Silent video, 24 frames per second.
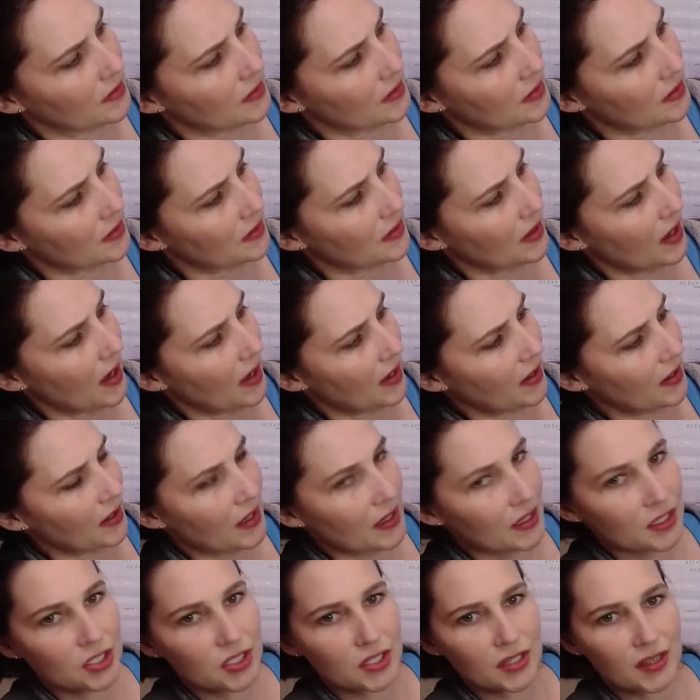to that
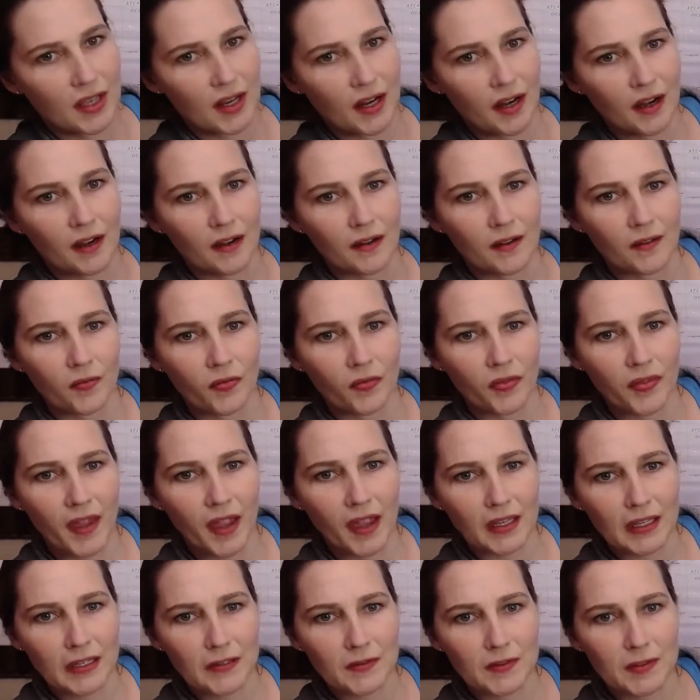edge there. And
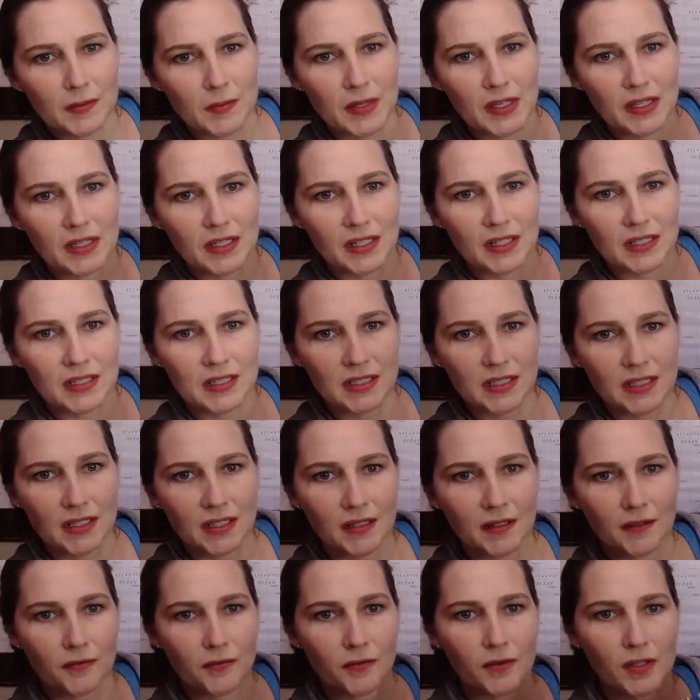that gives me an
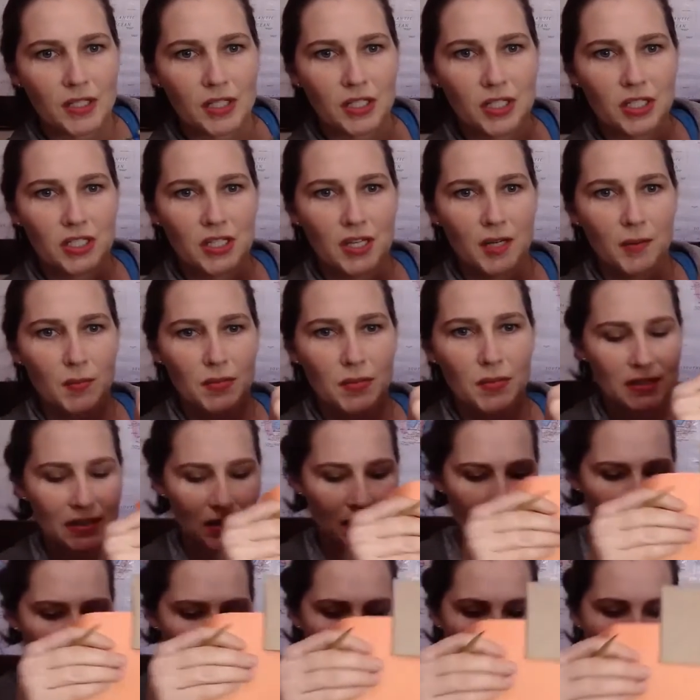idea of what shape it's
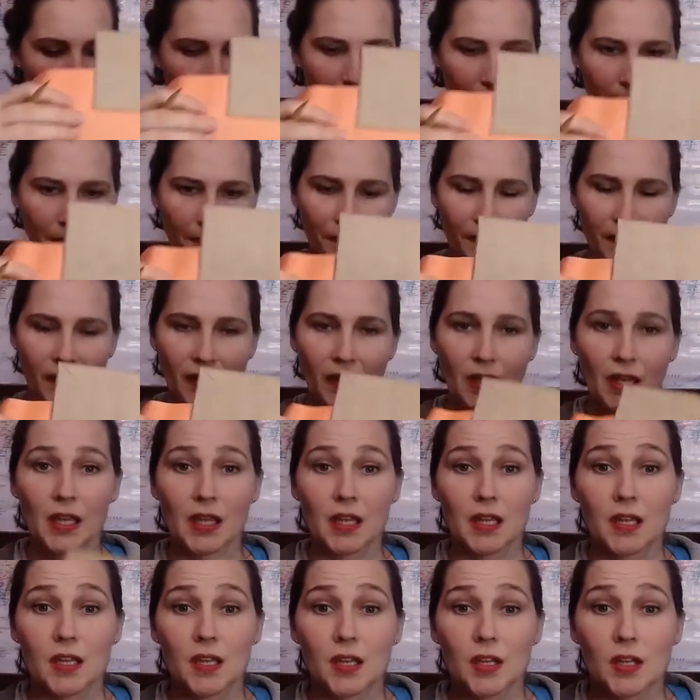going to be.
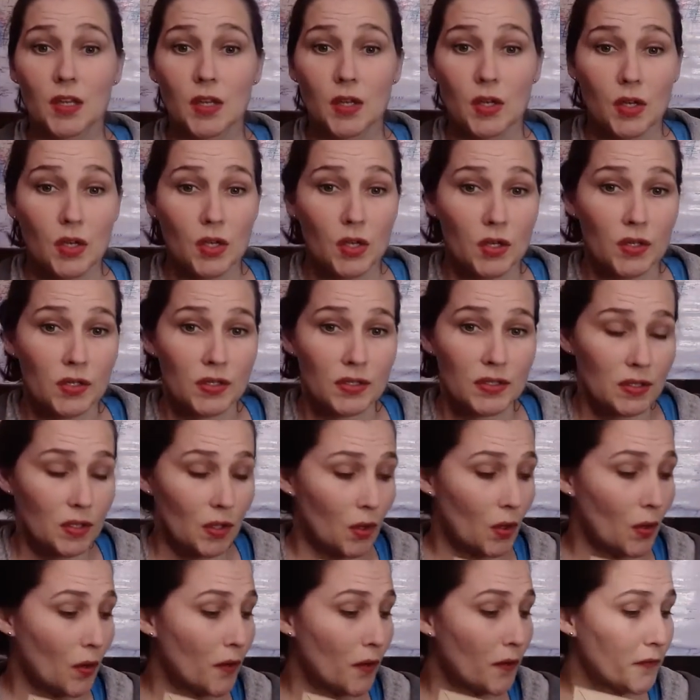
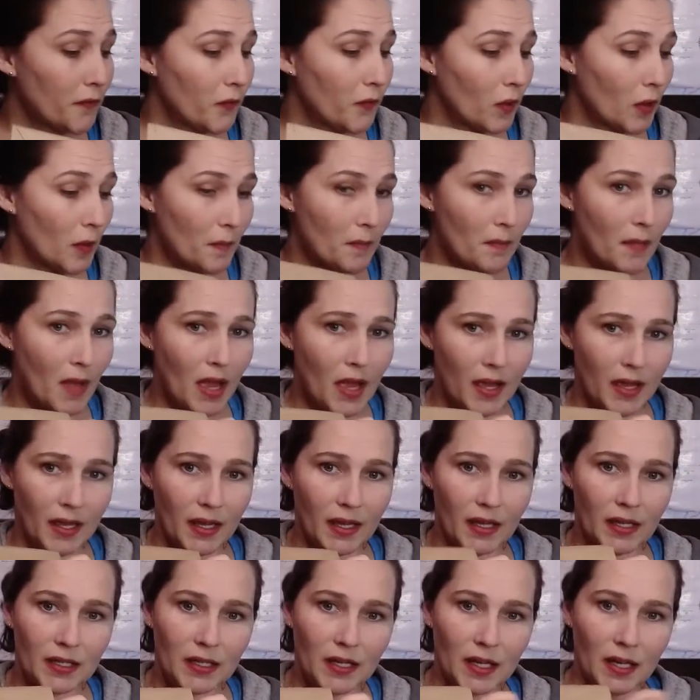So for
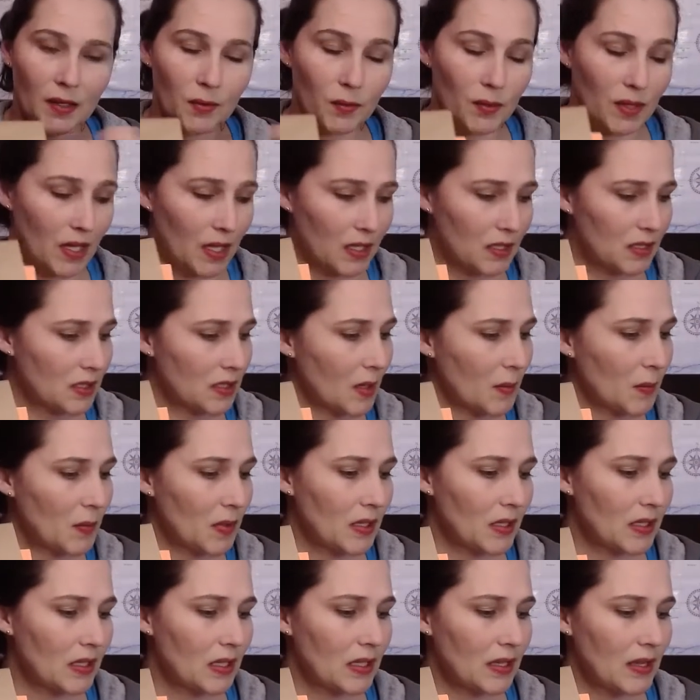mine, and we ended up
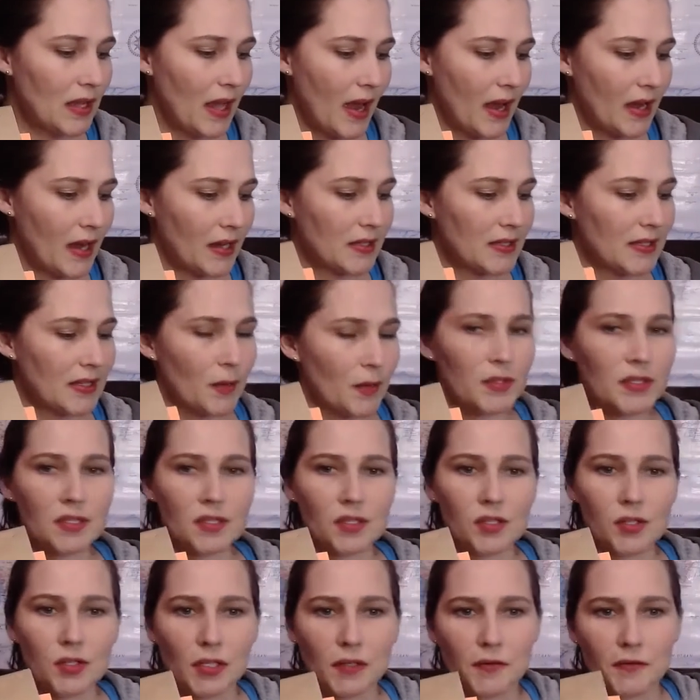in class, I wasn't
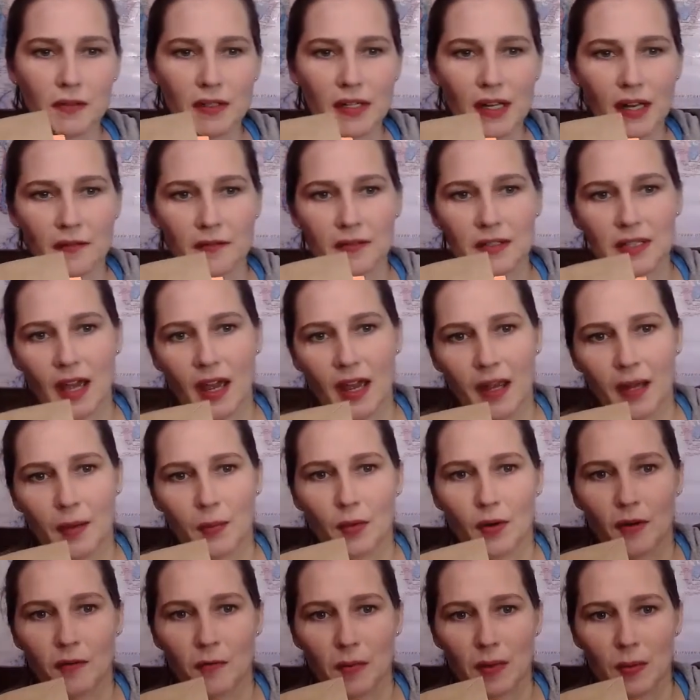sure if we have time
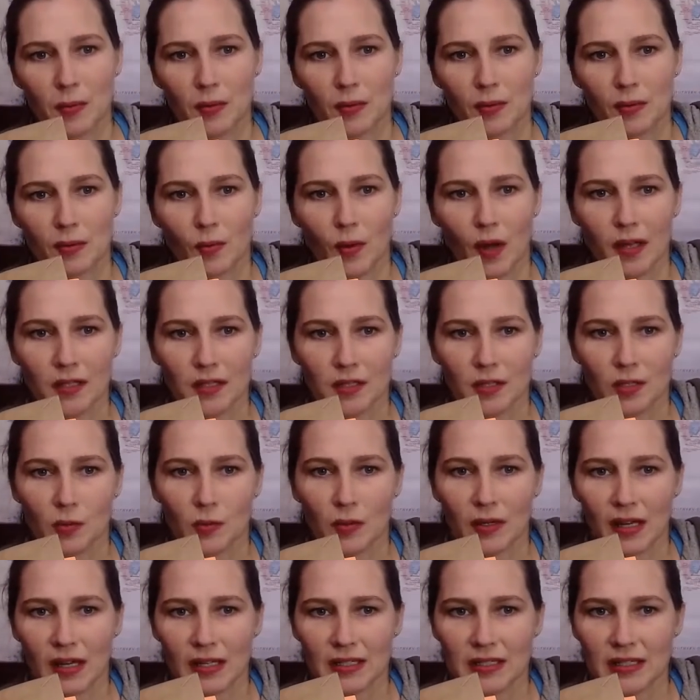or if people would want to,
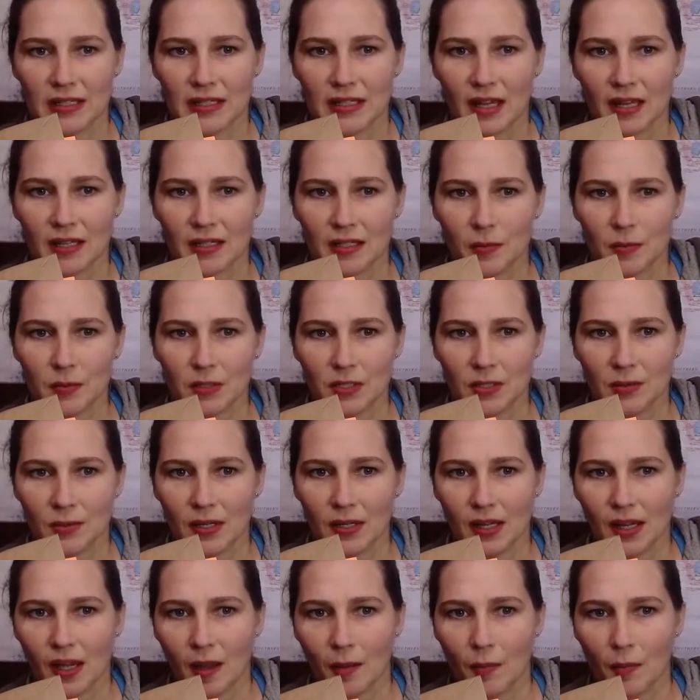but I did end up
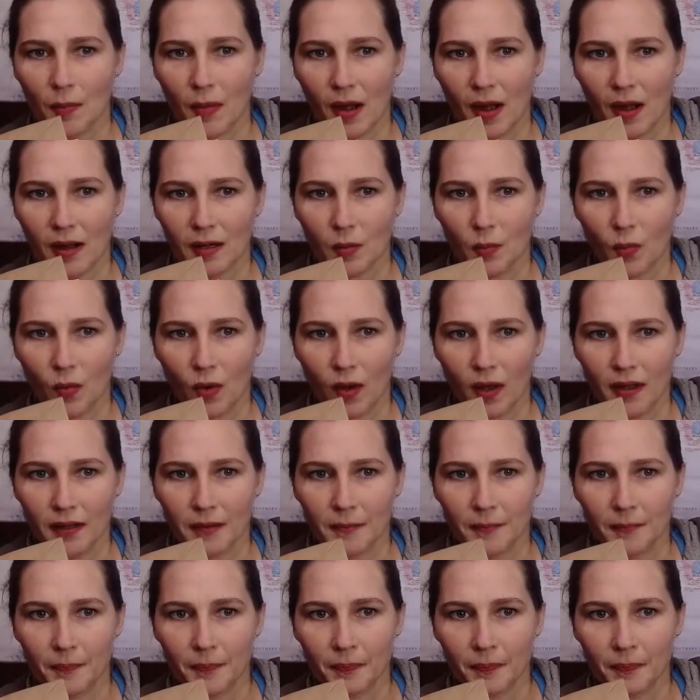doing a bottom one